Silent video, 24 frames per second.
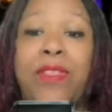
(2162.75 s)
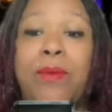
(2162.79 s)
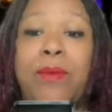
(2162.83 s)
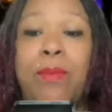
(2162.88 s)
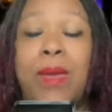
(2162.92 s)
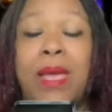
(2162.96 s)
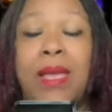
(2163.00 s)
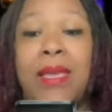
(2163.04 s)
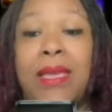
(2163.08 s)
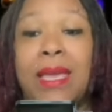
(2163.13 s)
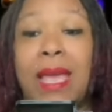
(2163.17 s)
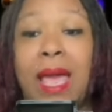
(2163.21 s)
the
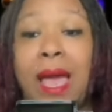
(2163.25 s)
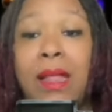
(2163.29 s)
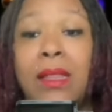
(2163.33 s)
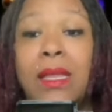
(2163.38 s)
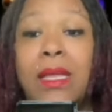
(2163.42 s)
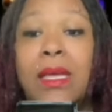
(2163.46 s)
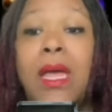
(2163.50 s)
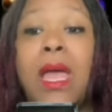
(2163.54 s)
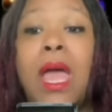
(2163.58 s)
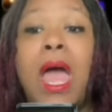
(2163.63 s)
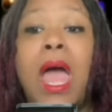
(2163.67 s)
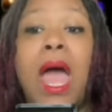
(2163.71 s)
Met
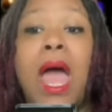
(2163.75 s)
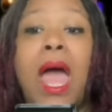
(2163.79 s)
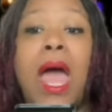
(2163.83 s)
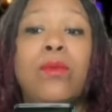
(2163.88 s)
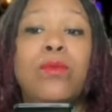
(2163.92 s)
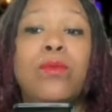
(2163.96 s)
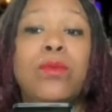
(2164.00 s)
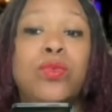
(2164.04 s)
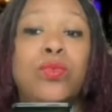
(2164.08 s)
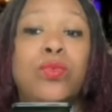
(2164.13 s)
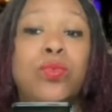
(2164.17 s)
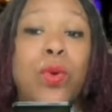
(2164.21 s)
Gala. I
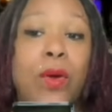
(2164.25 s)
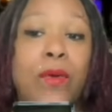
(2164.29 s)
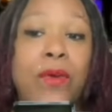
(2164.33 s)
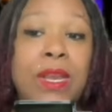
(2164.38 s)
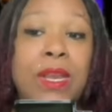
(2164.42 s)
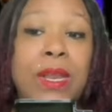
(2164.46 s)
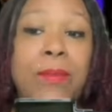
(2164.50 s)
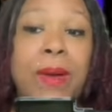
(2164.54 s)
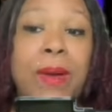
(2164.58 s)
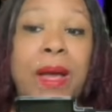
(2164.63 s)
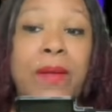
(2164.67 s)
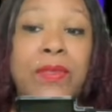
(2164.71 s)
was
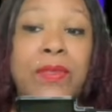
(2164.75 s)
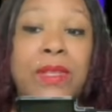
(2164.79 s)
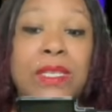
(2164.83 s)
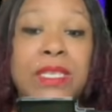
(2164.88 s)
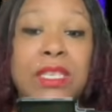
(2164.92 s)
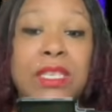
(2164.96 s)
worried about the